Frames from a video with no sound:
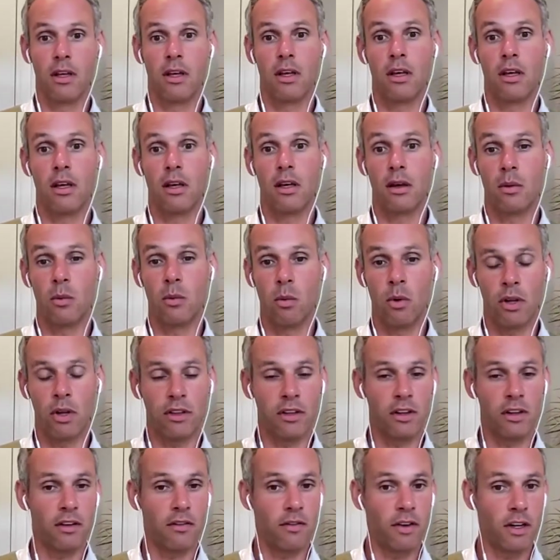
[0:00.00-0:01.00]

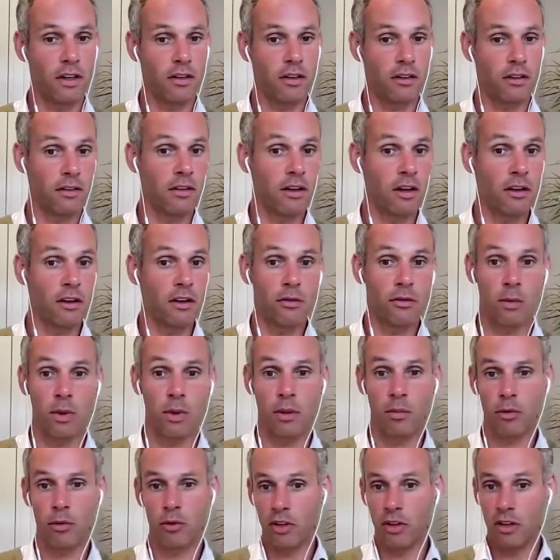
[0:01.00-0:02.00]
what the device does,
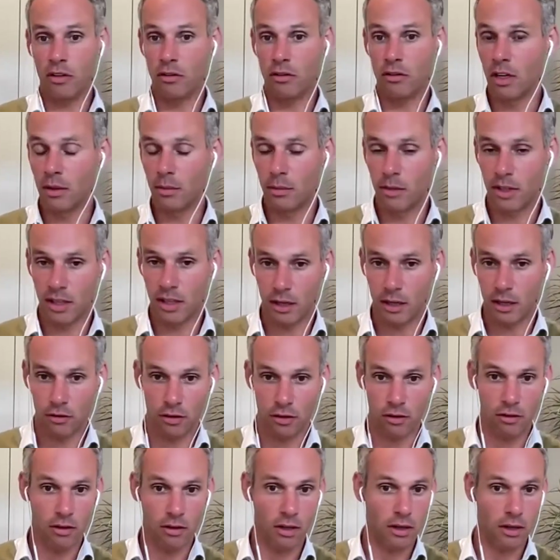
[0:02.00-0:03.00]
where potential
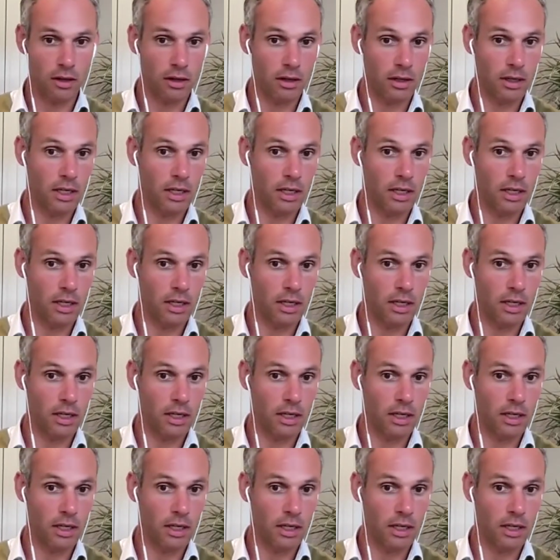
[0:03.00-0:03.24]
limitations are,